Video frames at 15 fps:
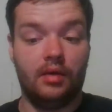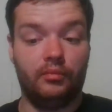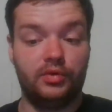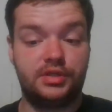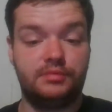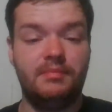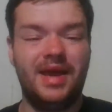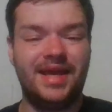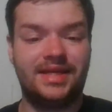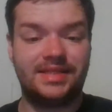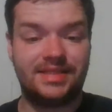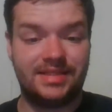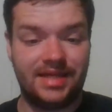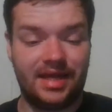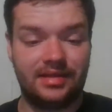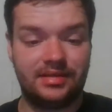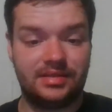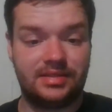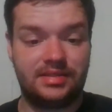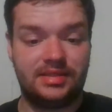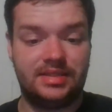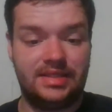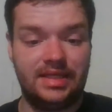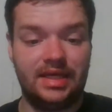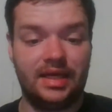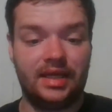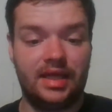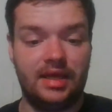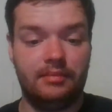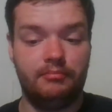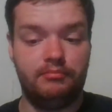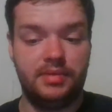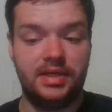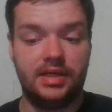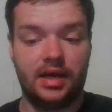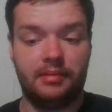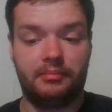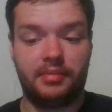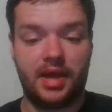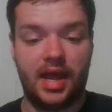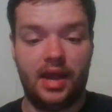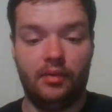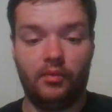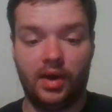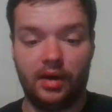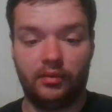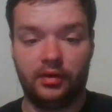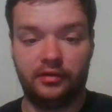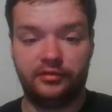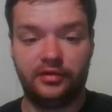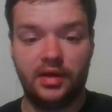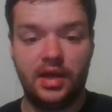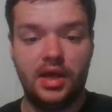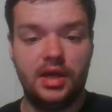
which makes sense seeing him beat up a werewolf.